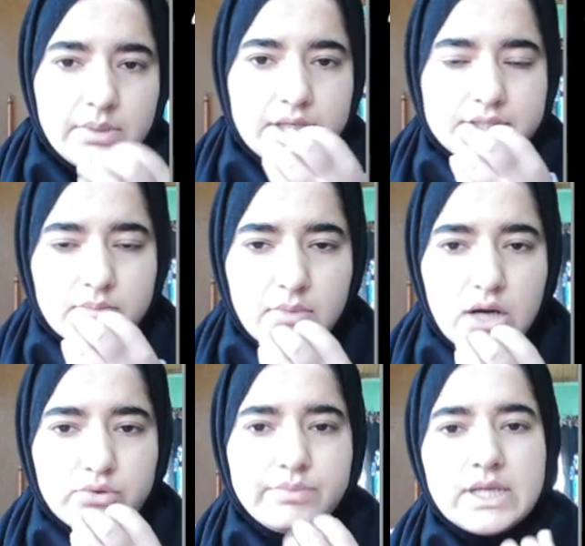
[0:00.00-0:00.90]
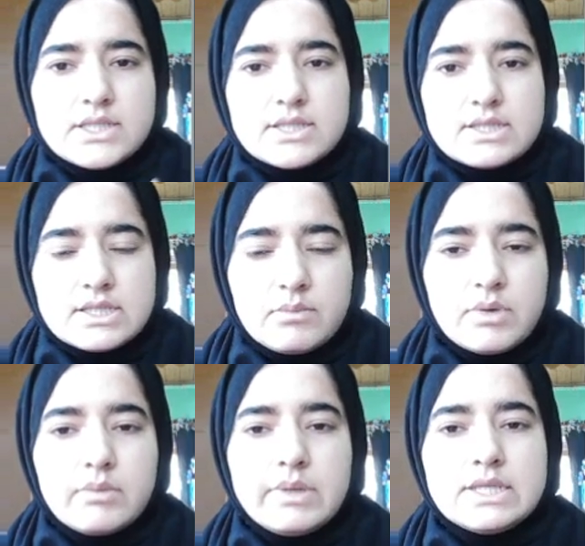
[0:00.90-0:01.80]
be it in mouth, be it in
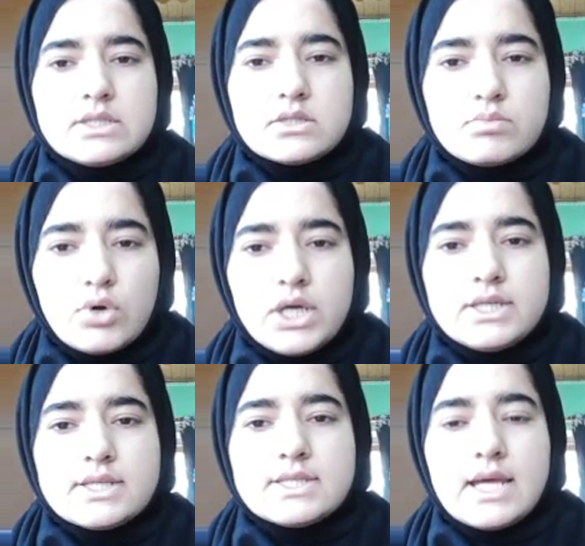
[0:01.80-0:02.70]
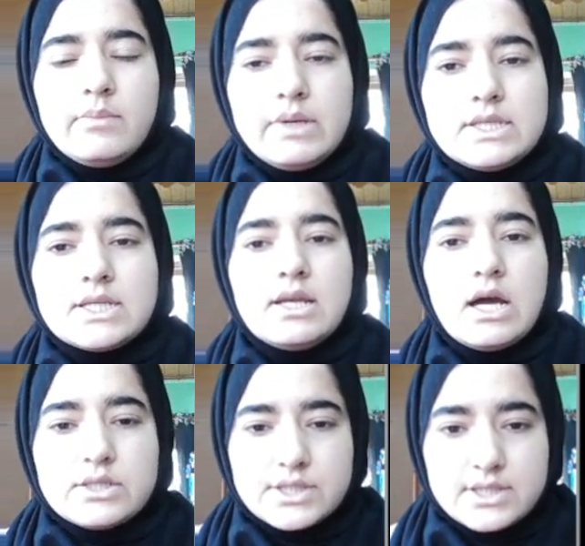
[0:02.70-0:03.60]
stomach, be it in small intestine, be it in
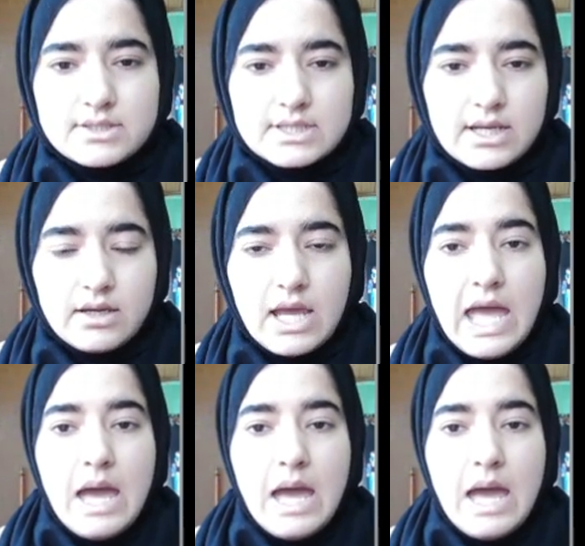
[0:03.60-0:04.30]
large intestine.